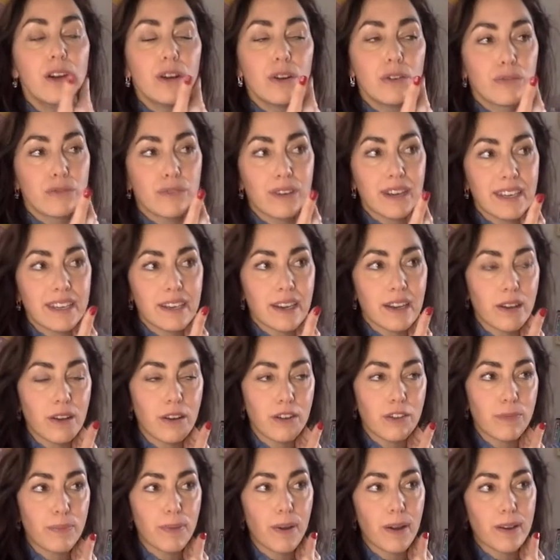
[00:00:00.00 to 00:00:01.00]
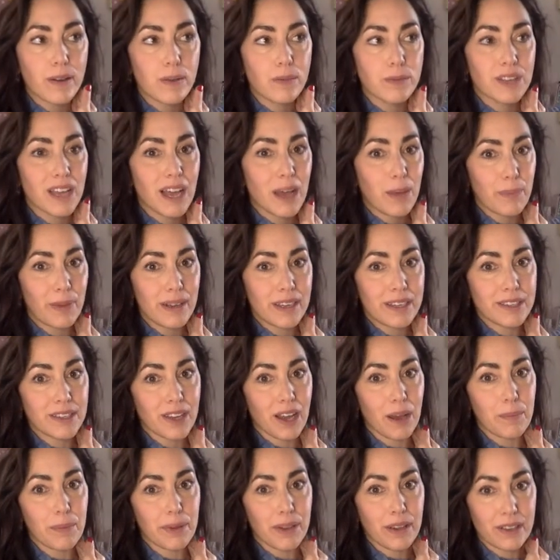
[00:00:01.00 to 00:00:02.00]
read a lot of poems at
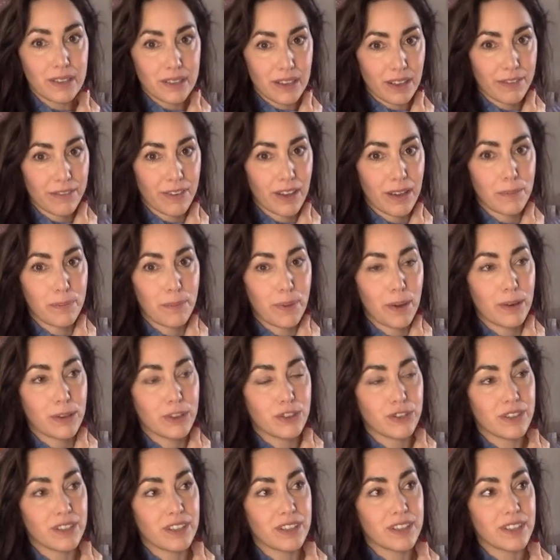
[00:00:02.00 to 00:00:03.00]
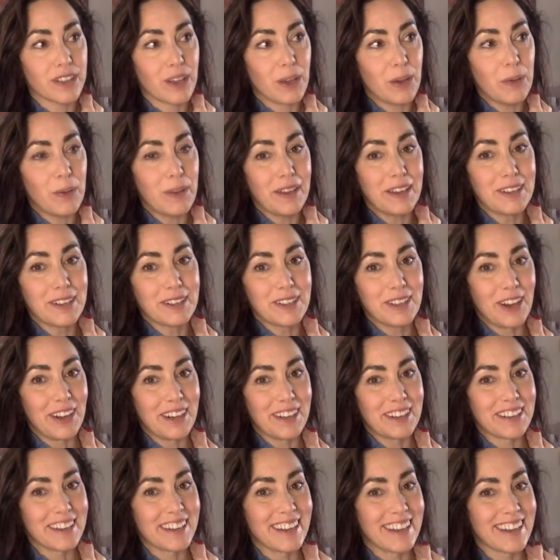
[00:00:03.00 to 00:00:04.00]
bedtime because I find poetry so
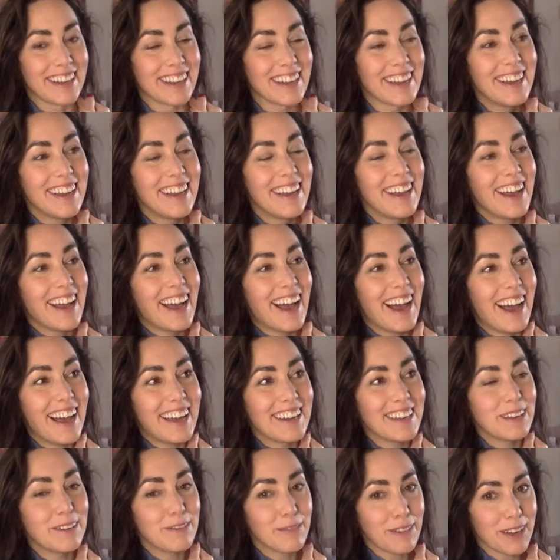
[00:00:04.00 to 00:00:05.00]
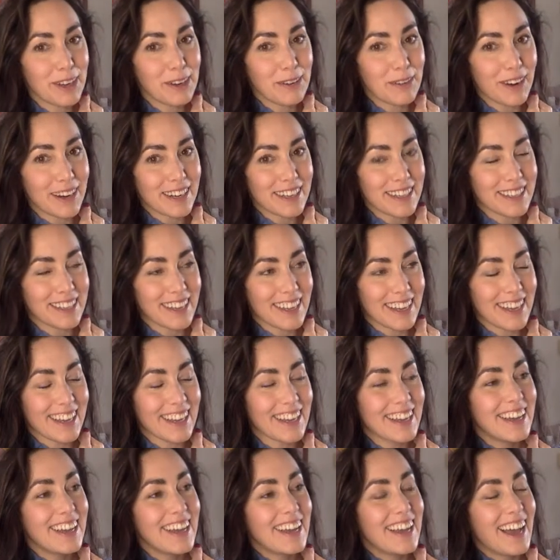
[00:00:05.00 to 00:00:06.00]
exciting and invigorating,
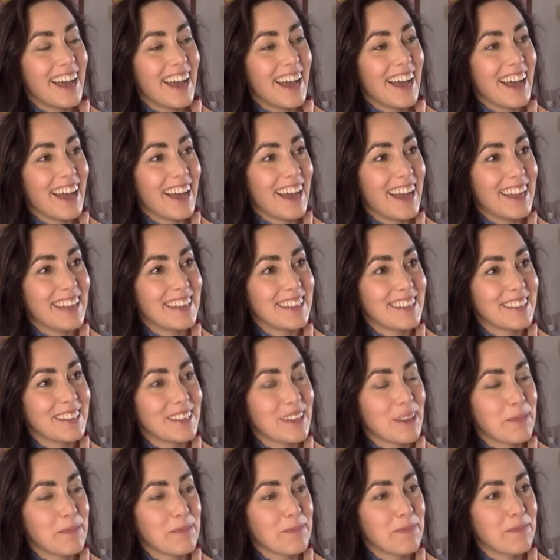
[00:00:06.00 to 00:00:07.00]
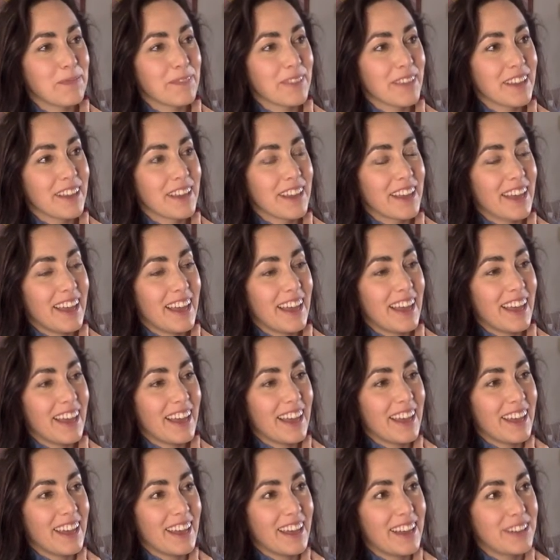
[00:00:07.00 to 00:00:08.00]
and
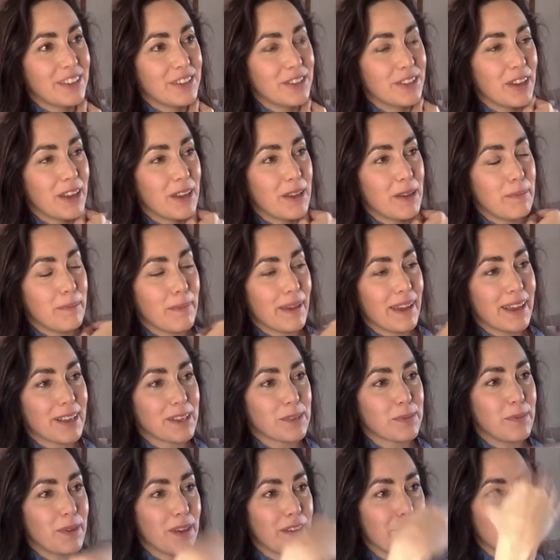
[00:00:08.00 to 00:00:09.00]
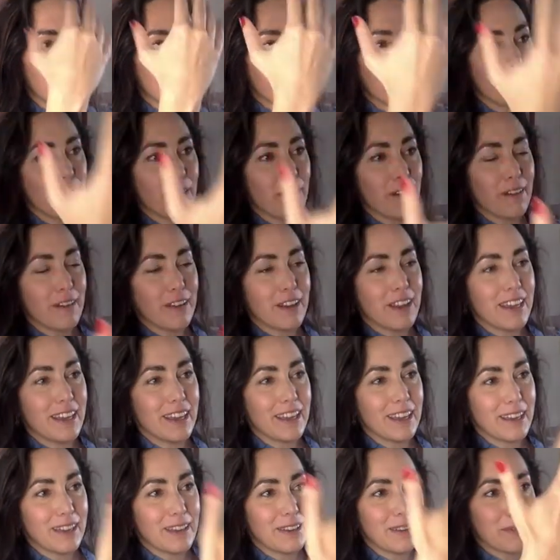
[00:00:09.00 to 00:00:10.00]
it makes me feel
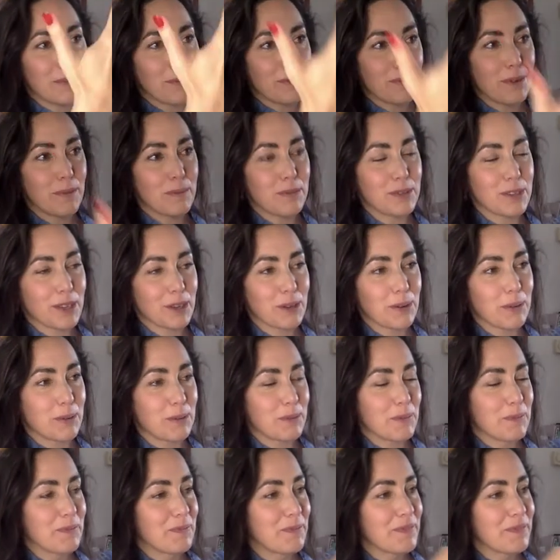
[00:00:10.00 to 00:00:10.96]
very whimsical.